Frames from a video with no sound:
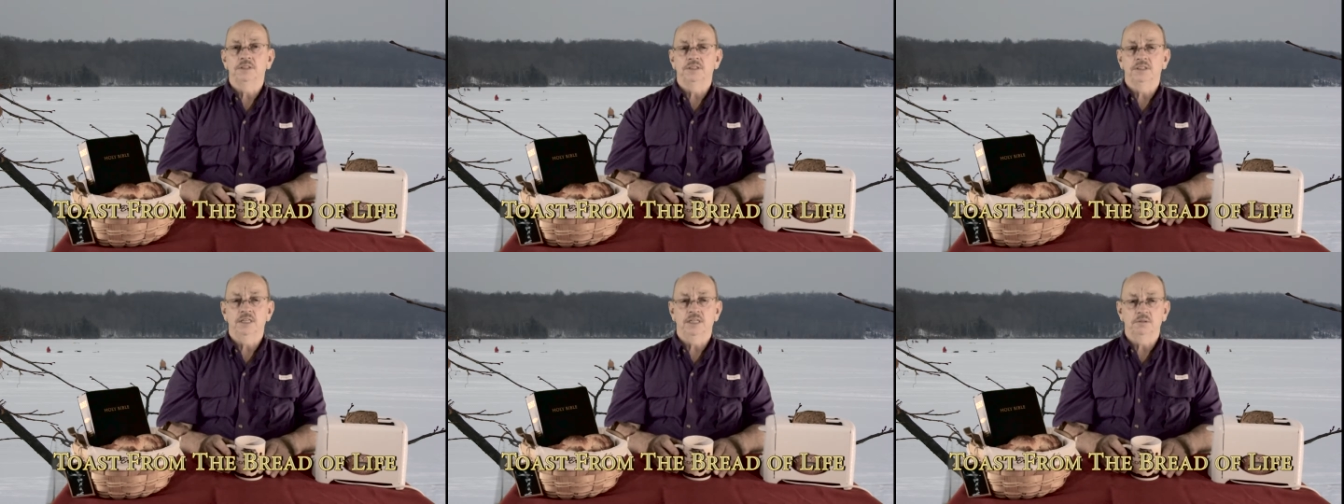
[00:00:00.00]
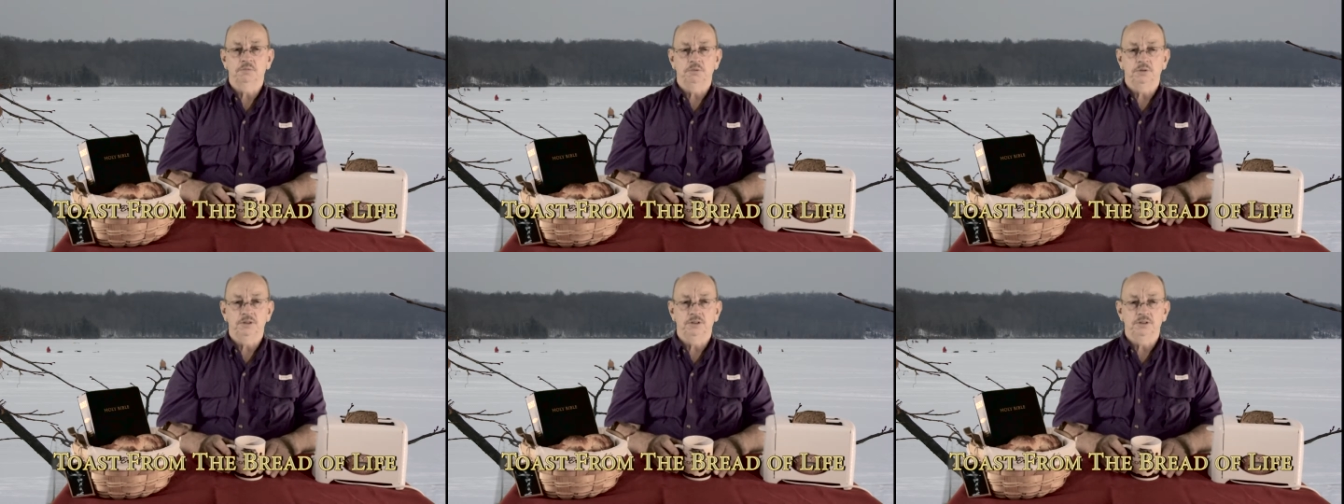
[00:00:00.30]

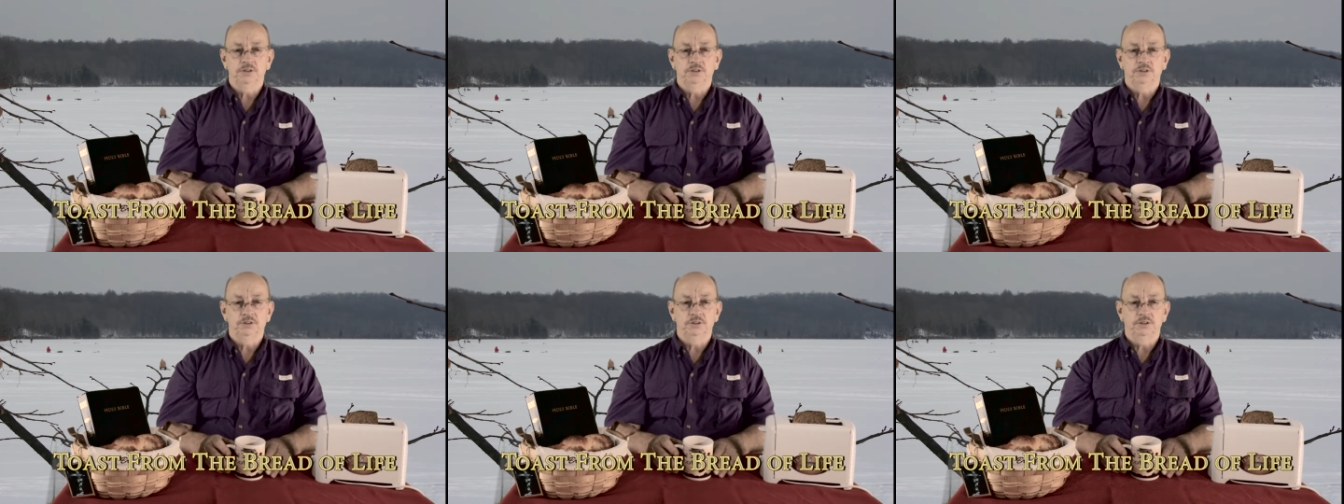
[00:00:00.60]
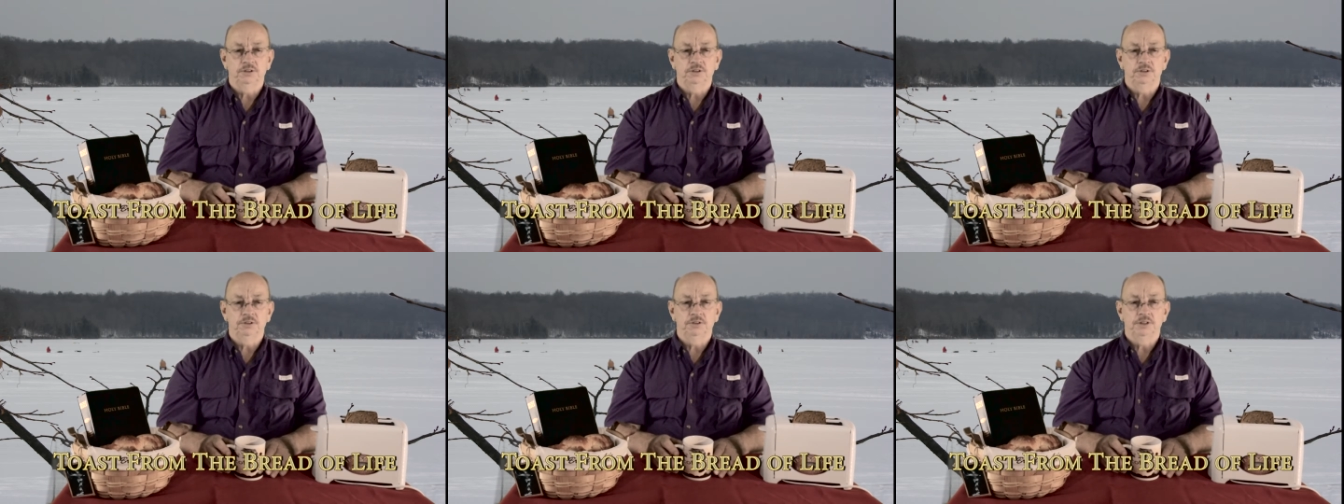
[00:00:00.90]
God will
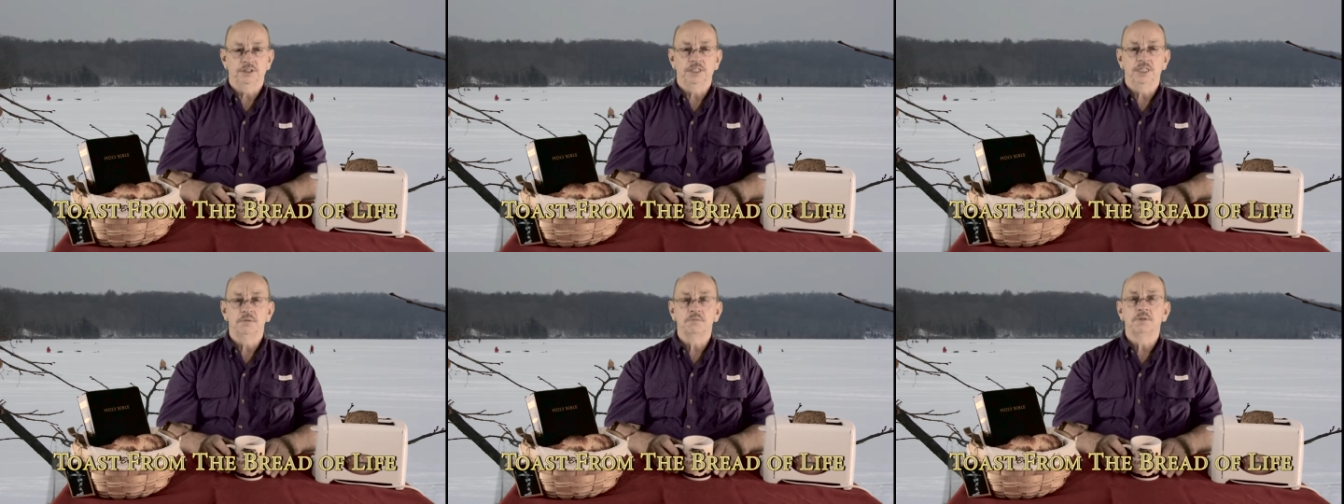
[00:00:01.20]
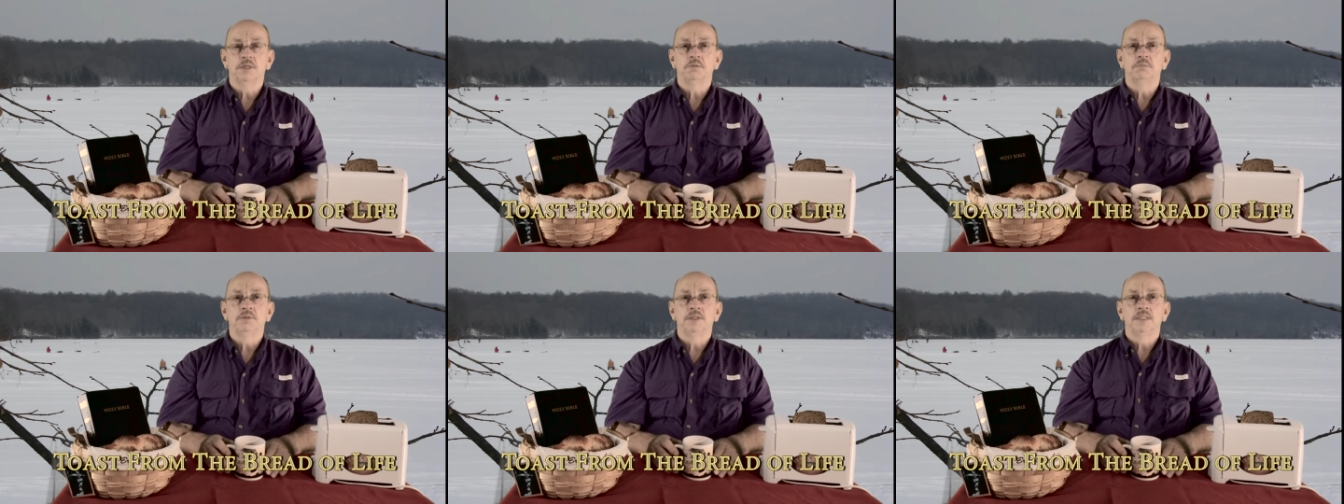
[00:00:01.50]
stir to come
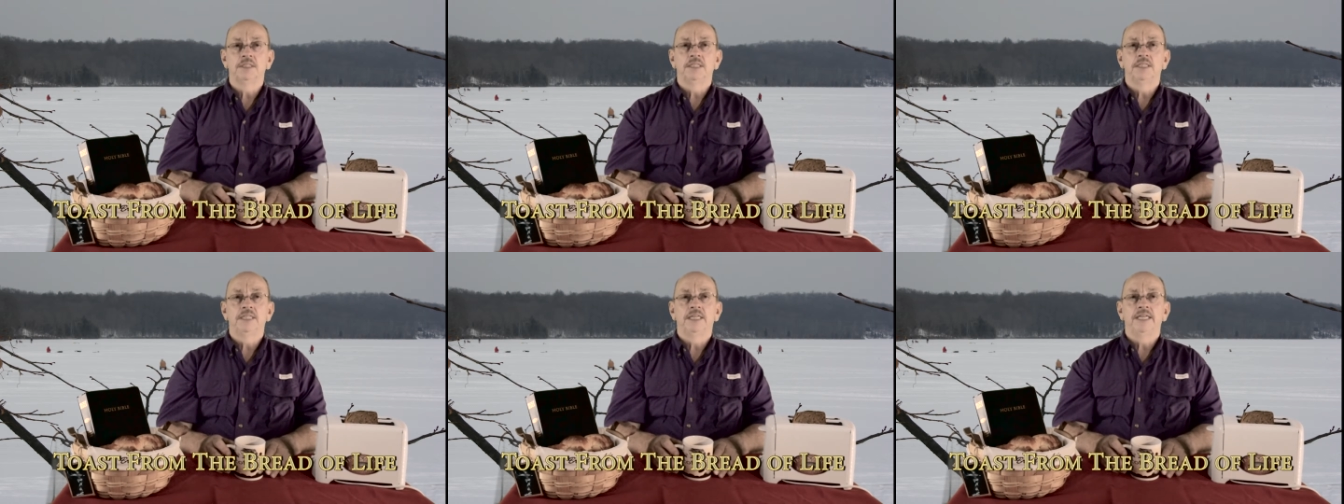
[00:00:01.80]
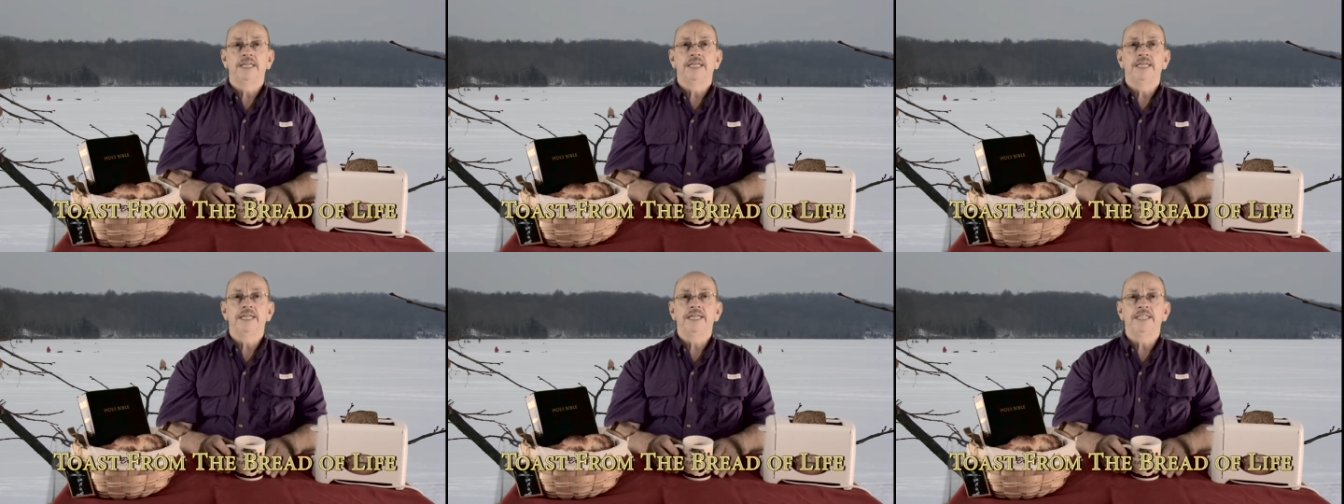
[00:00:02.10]
up
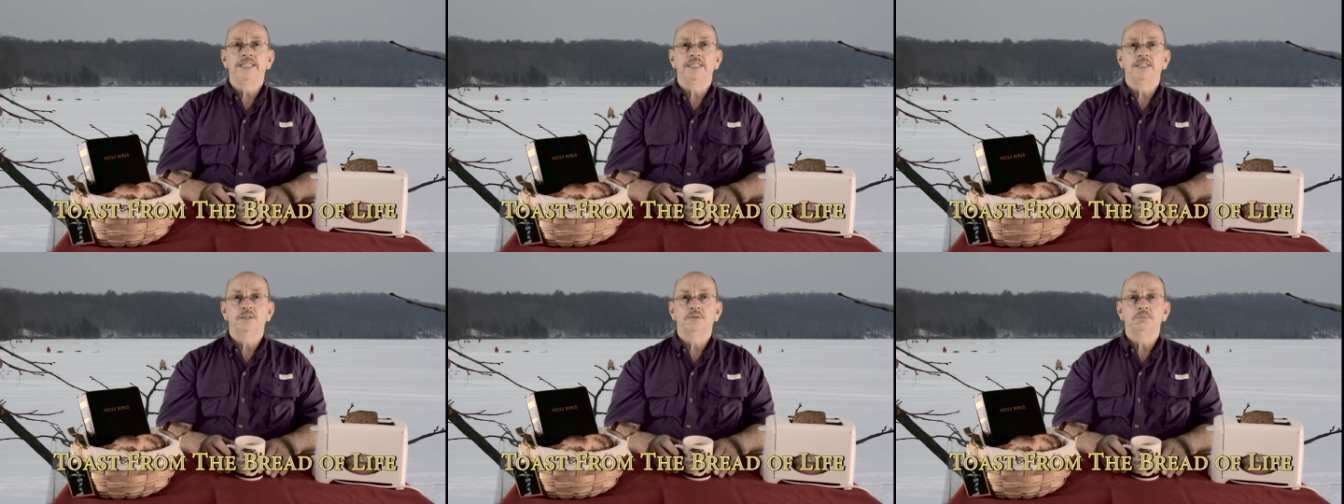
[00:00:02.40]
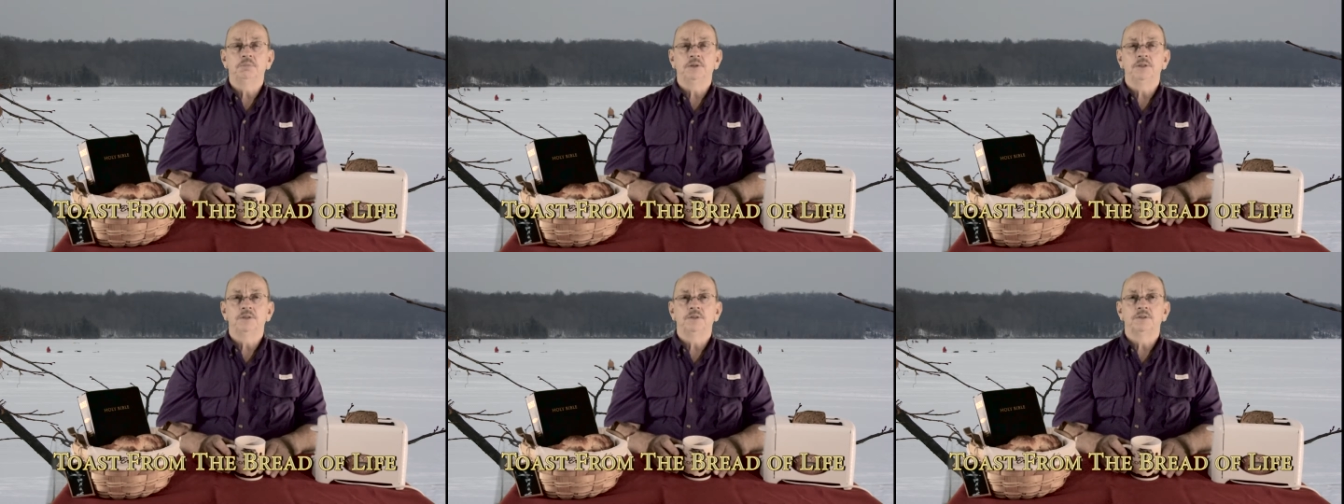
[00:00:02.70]
and
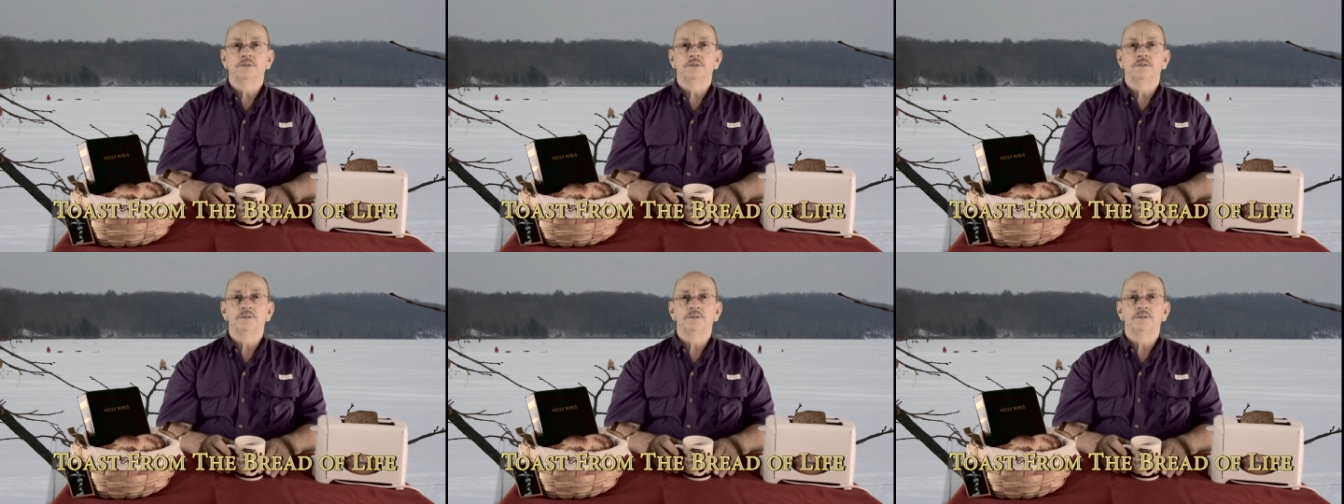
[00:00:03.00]
help you.